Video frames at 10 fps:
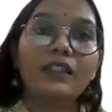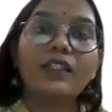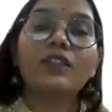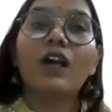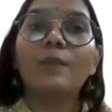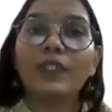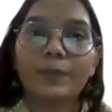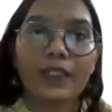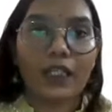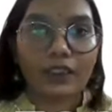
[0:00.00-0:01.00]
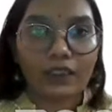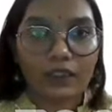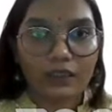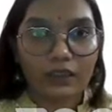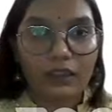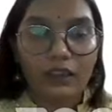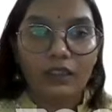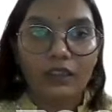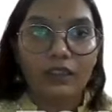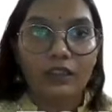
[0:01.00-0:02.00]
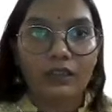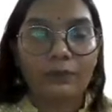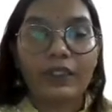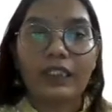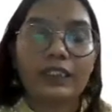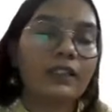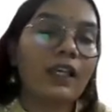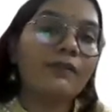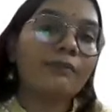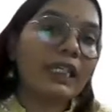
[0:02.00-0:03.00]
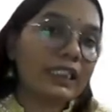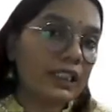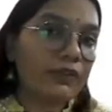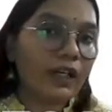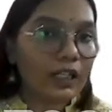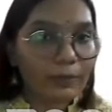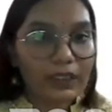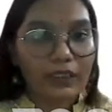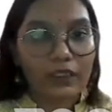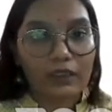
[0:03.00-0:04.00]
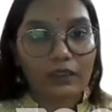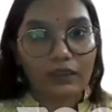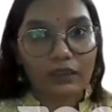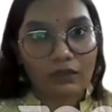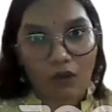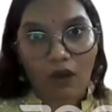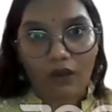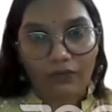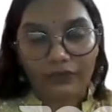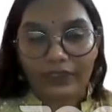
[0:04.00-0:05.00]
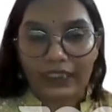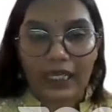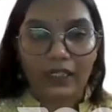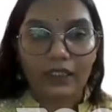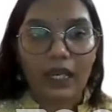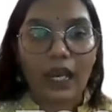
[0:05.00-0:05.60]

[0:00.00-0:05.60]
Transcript: This all must be considered because they are basic fundamental law of the land.